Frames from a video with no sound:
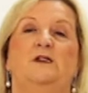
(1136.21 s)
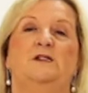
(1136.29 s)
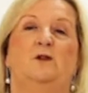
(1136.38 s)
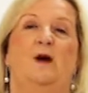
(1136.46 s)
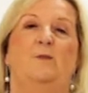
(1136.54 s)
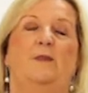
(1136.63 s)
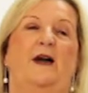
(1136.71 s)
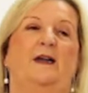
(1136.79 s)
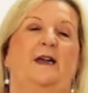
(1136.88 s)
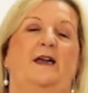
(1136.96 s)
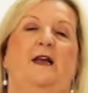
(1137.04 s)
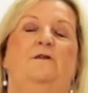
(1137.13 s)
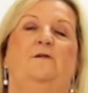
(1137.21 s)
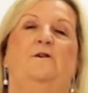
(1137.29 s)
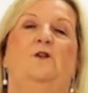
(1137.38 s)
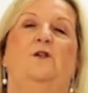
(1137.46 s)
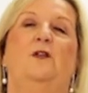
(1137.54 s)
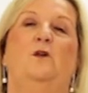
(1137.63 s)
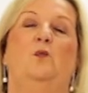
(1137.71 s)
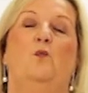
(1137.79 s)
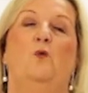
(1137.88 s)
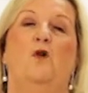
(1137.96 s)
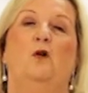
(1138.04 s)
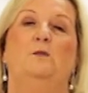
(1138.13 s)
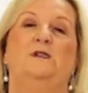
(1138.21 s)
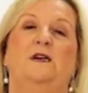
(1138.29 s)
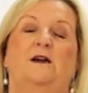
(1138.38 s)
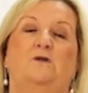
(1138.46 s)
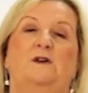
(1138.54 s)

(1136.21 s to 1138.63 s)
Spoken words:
so I'm back again for the warm down,